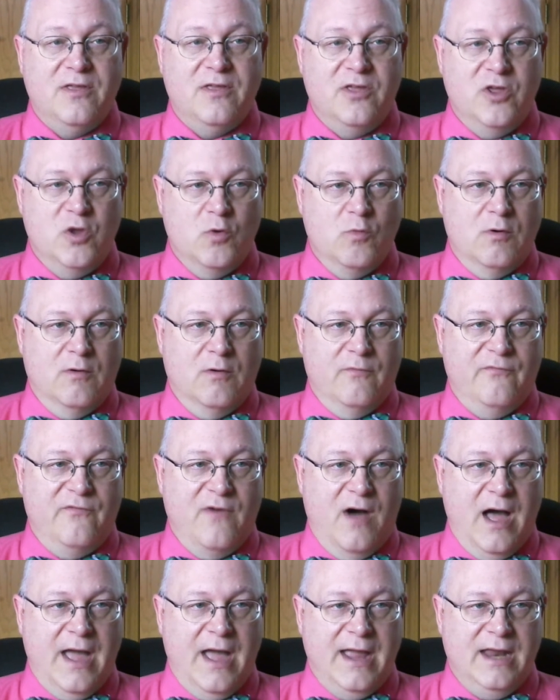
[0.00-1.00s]
you will
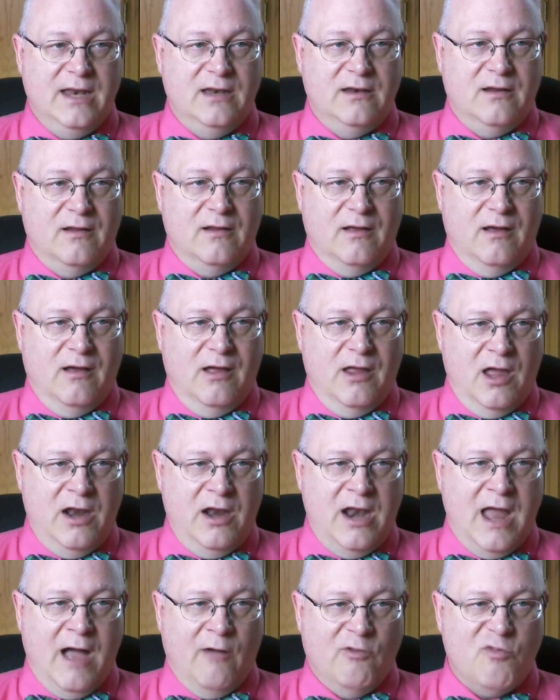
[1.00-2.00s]
find
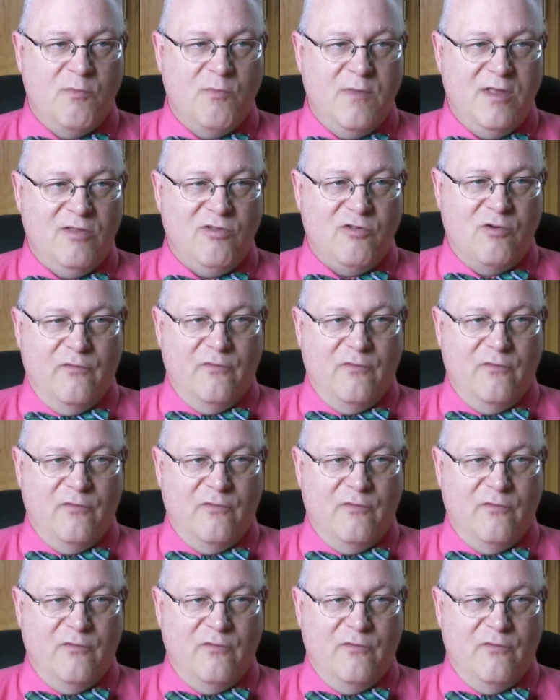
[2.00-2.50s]
announcements.